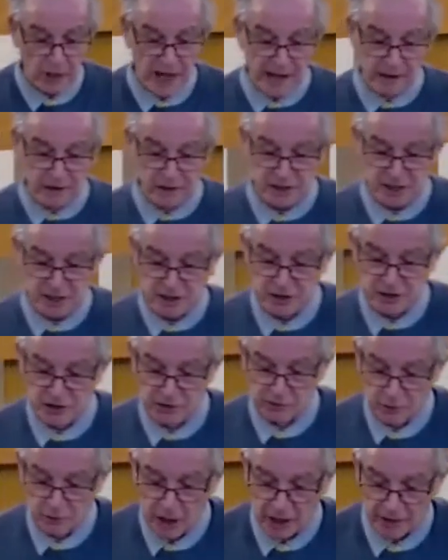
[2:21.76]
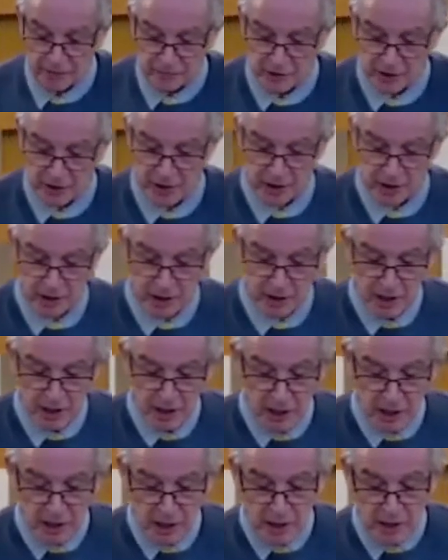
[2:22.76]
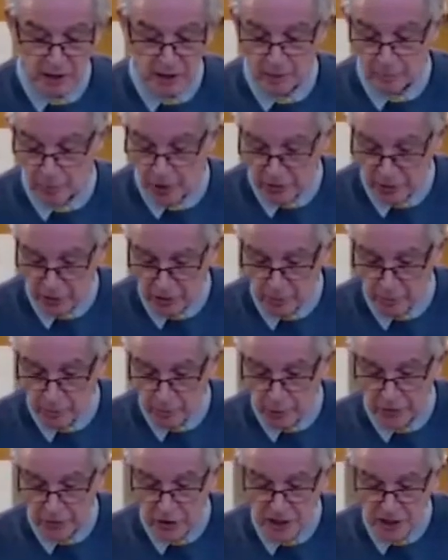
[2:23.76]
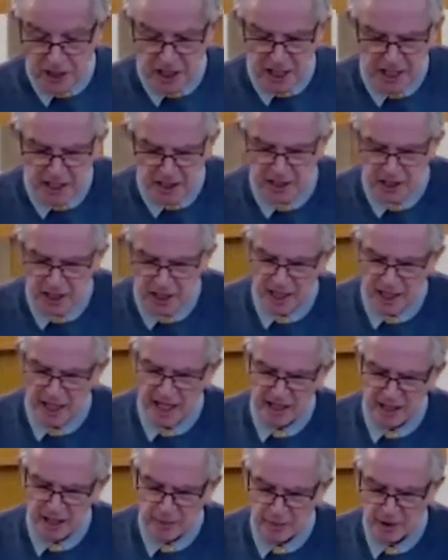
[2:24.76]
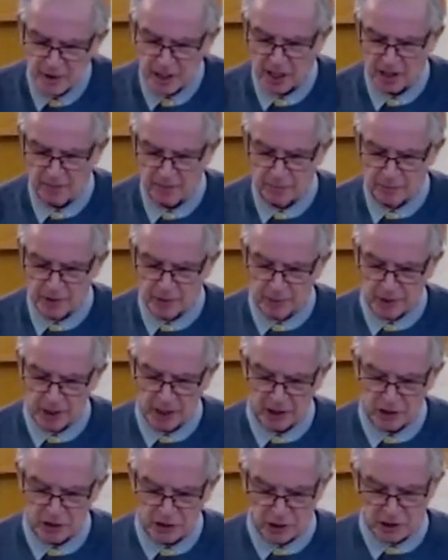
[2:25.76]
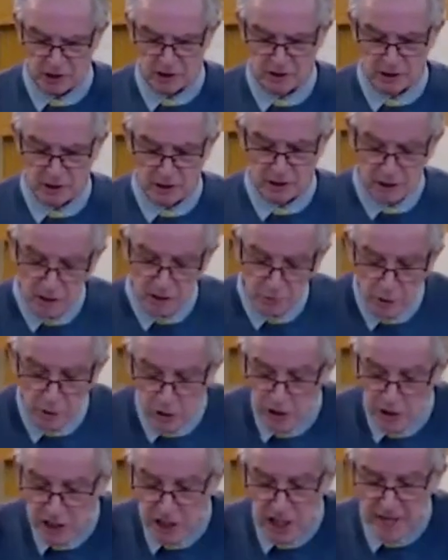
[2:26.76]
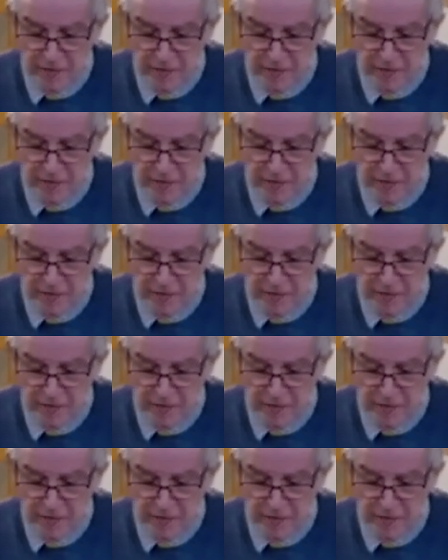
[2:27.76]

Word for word: hours since he arrived. The mother and brother seek to delay the departure. Stay